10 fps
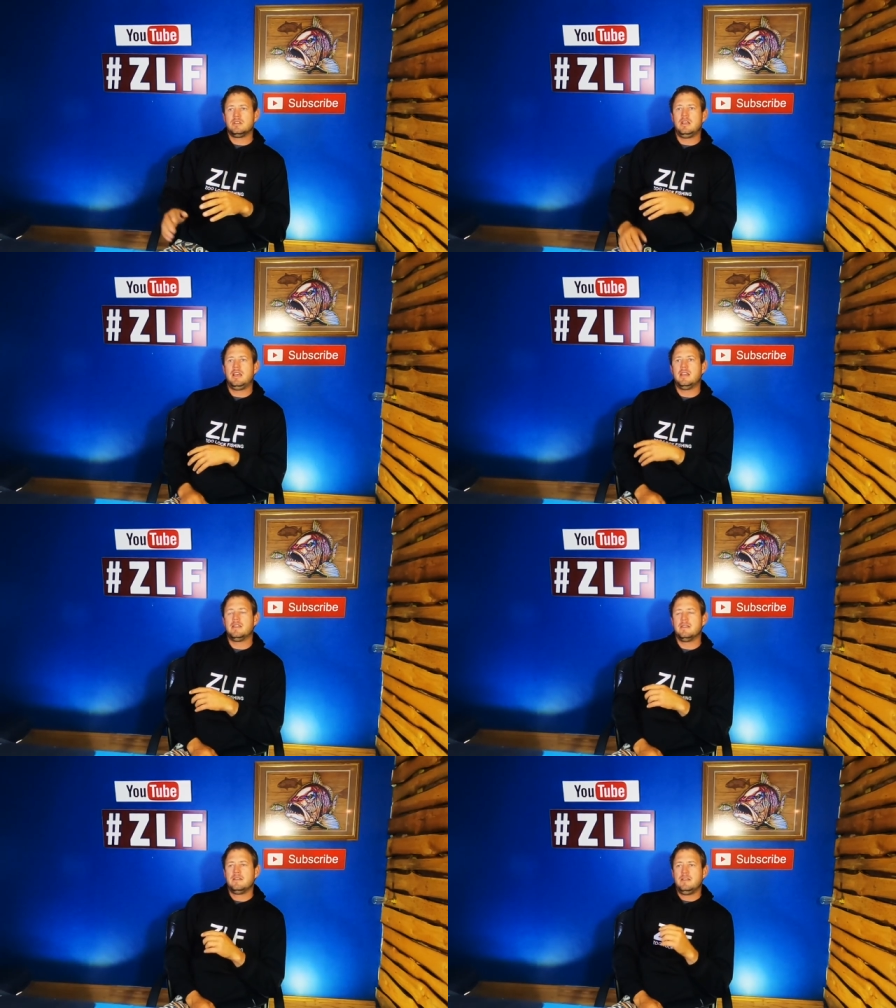
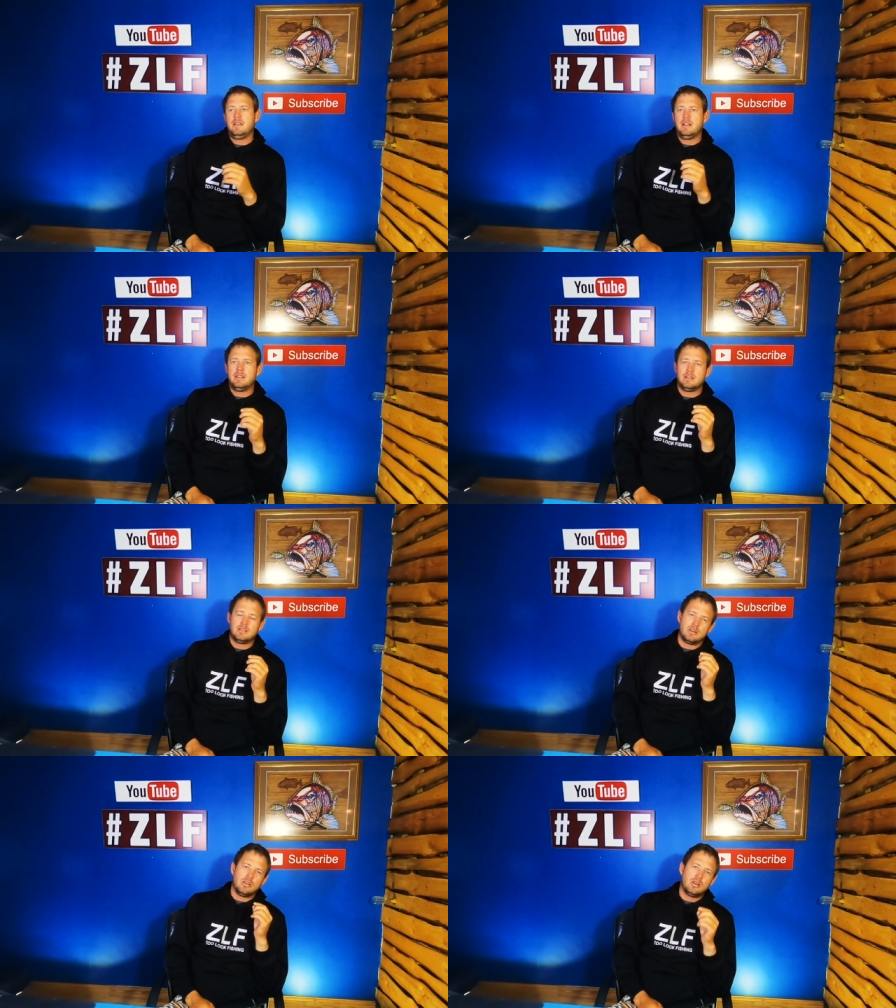And the,
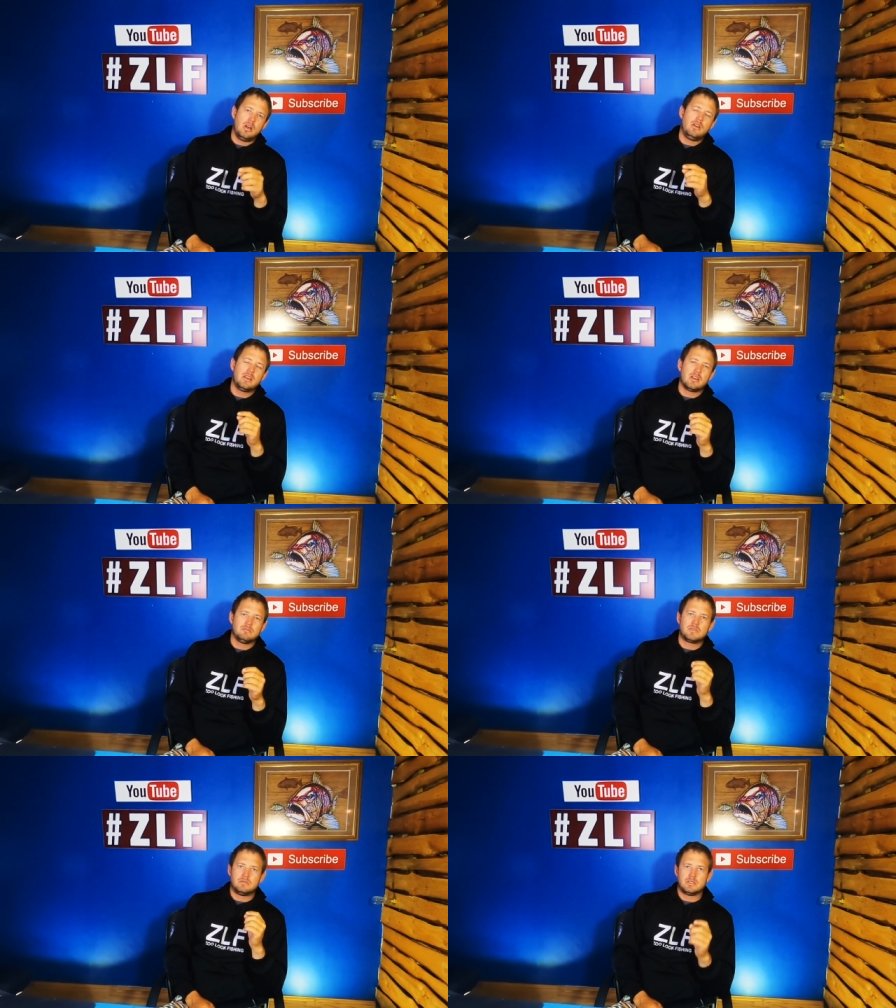the rod only
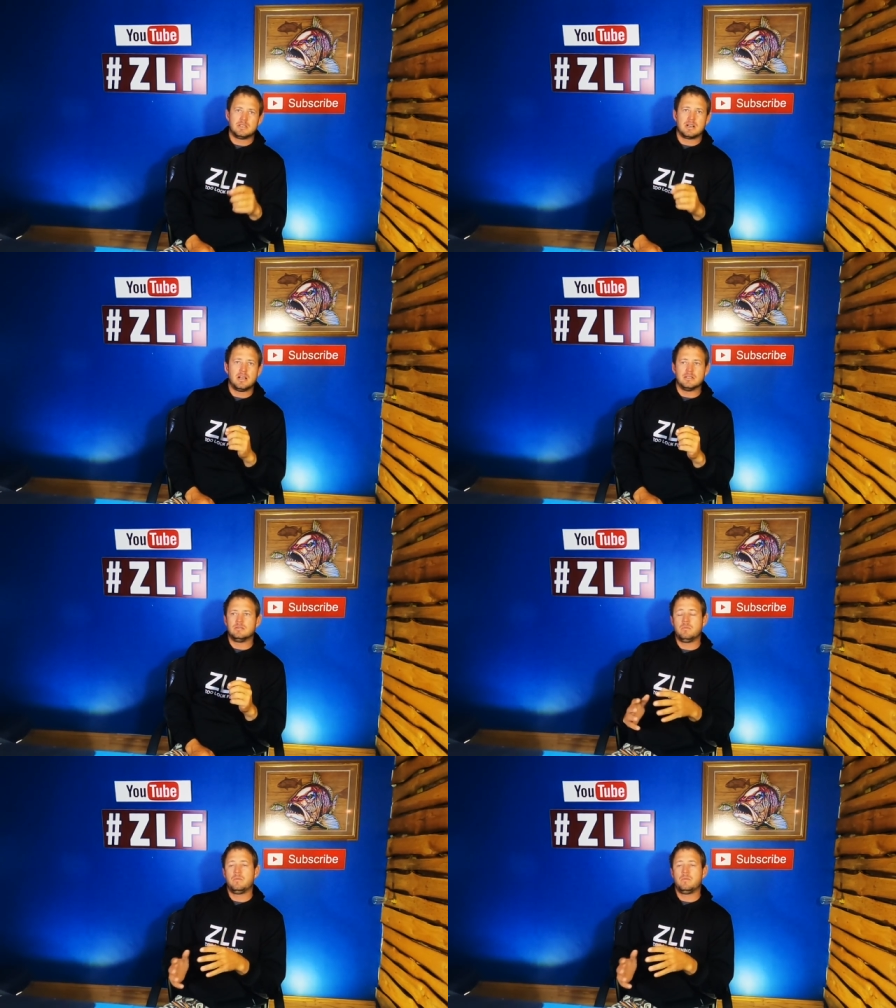comes to the right.